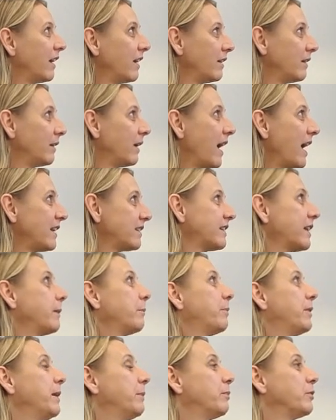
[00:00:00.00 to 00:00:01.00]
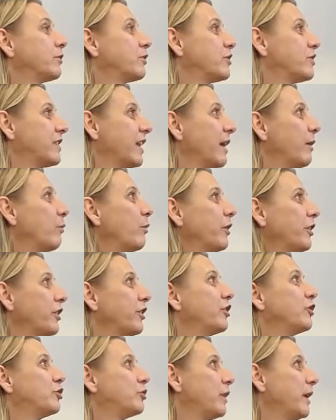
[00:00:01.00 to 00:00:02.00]
asking people to say, what are
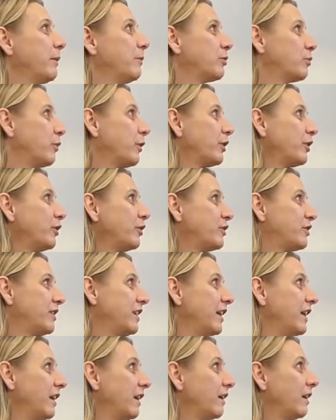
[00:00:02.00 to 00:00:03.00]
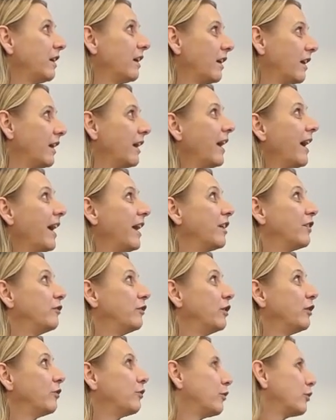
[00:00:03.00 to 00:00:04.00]
your dreams? What do you see ahead of you for